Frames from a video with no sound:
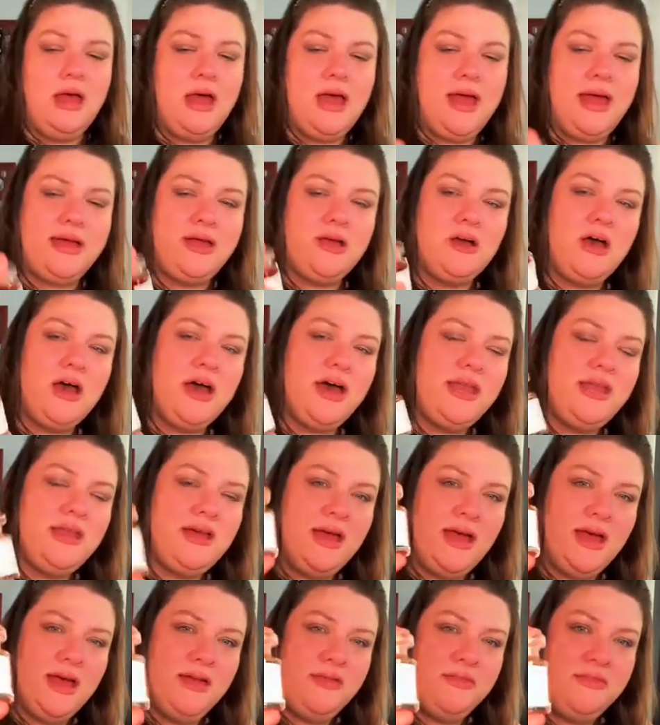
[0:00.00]
I
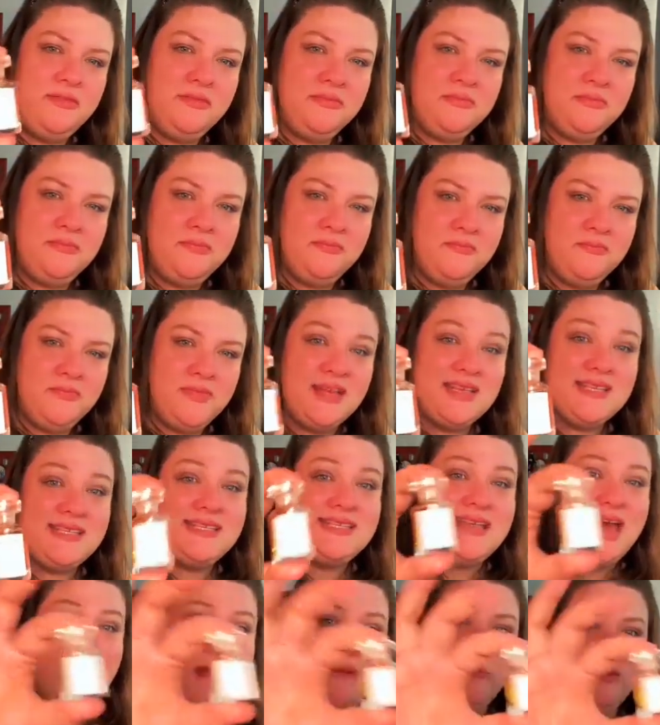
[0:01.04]
got the
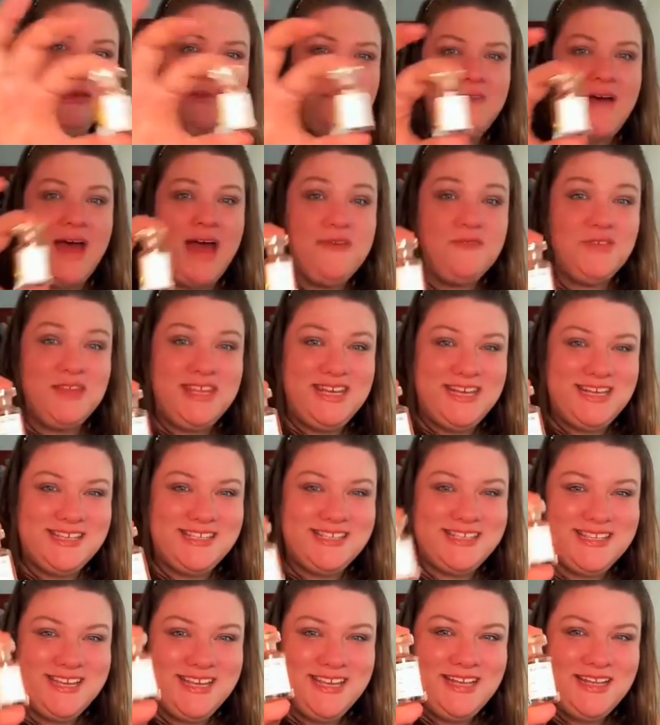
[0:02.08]
set with 5 of
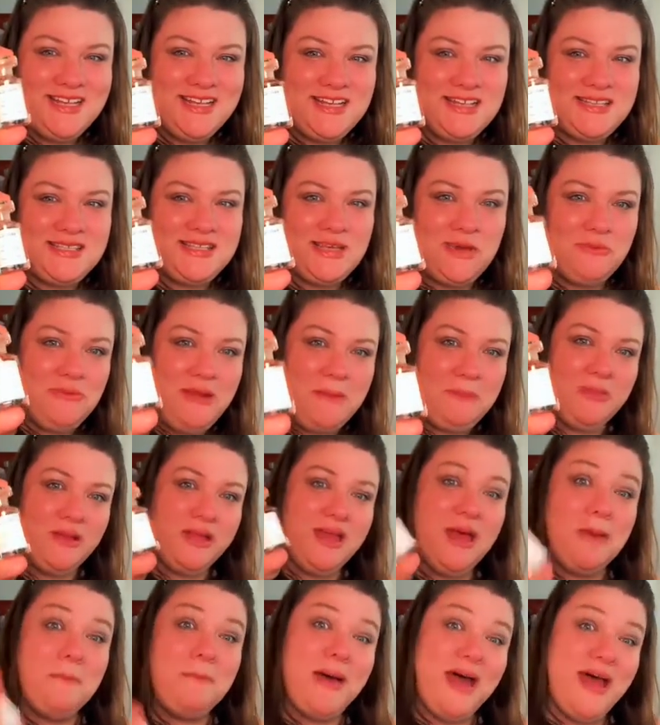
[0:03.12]
these. So
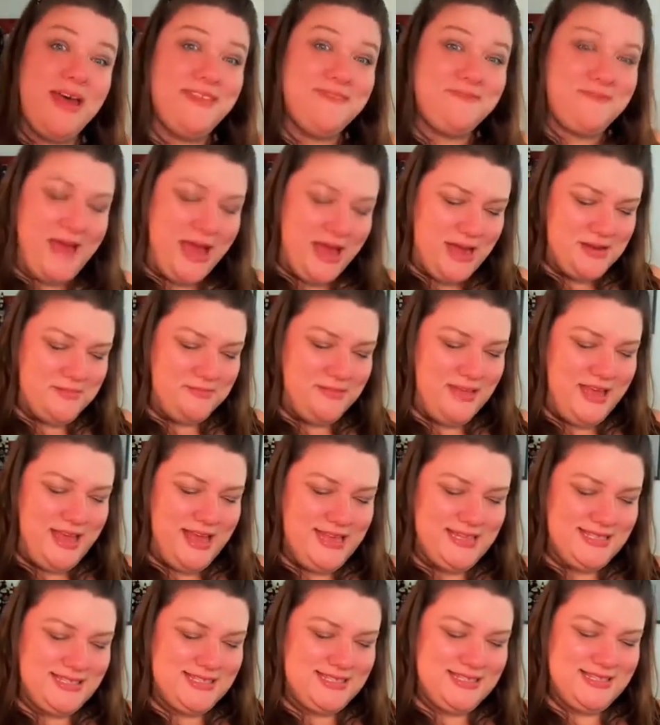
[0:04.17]
Replica By the
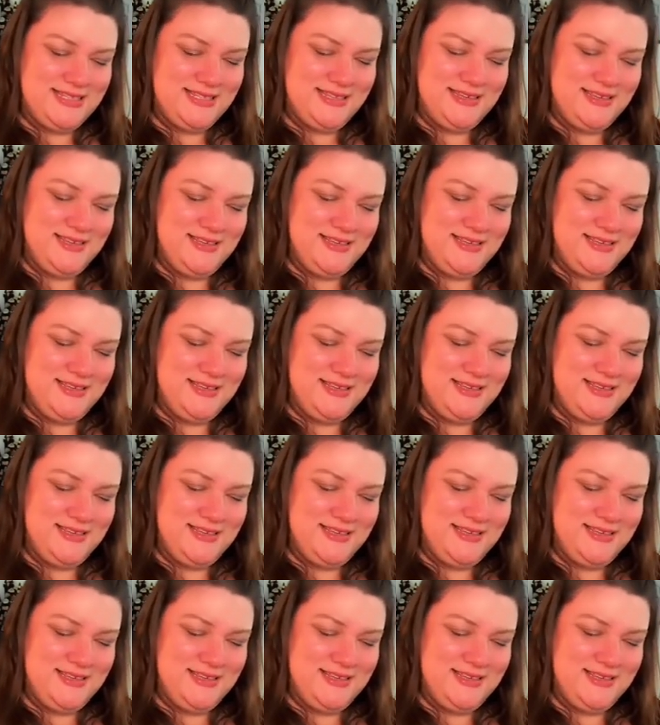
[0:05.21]
Fireplace.